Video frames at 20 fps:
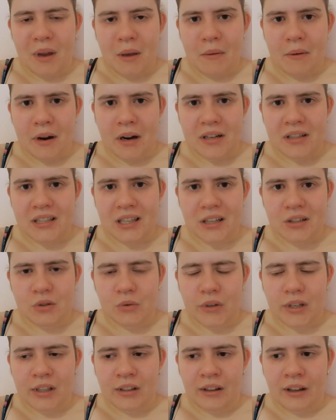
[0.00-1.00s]
my parents are
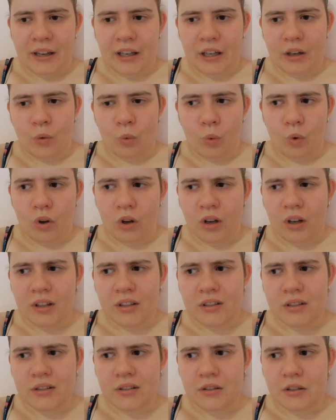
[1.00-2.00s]
doing like
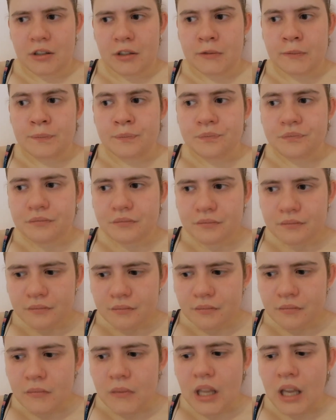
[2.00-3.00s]
work. So
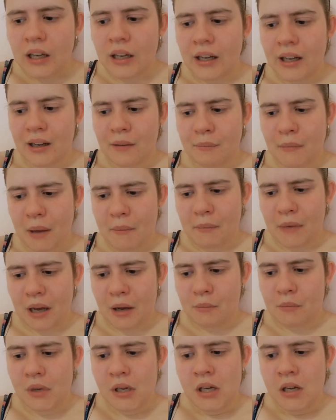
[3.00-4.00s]
my
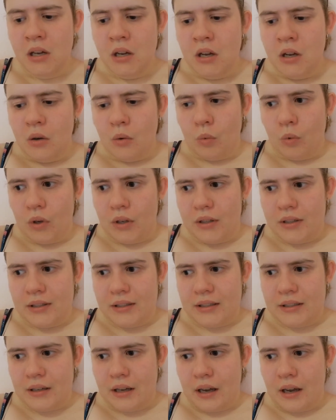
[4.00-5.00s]
mum
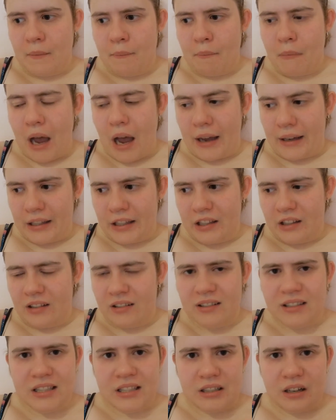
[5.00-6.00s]
was
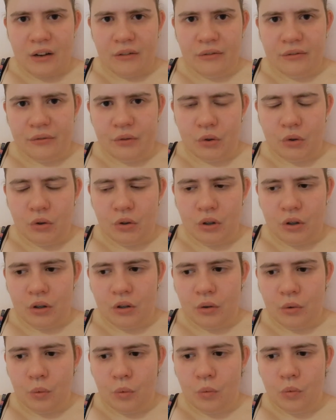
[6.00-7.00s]
marking stuff for
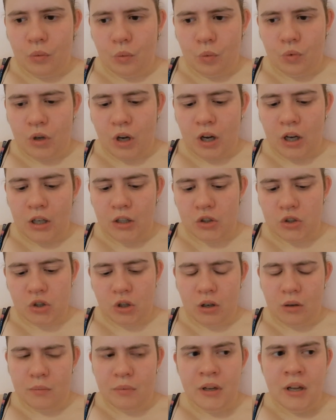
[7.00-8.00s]
her
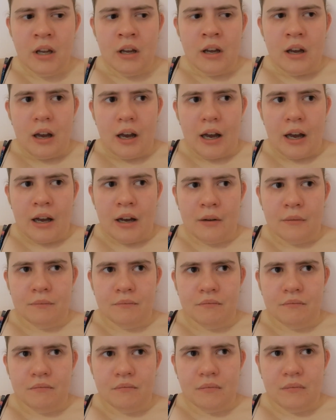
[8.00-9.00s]
job
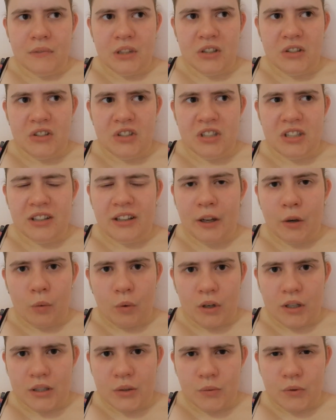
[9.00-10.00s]
because she like
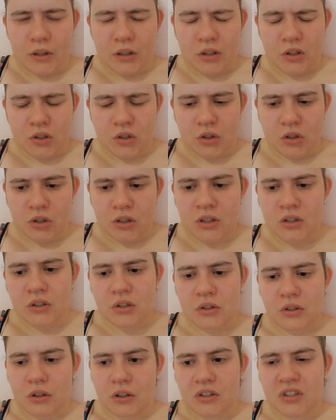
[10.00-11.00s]
works with students.
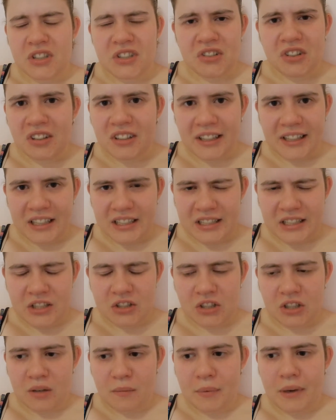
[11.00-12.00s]
So she's not like a
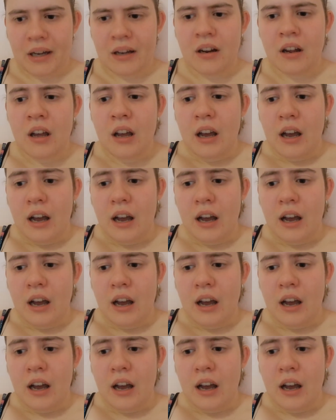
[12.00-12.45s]
teacher, but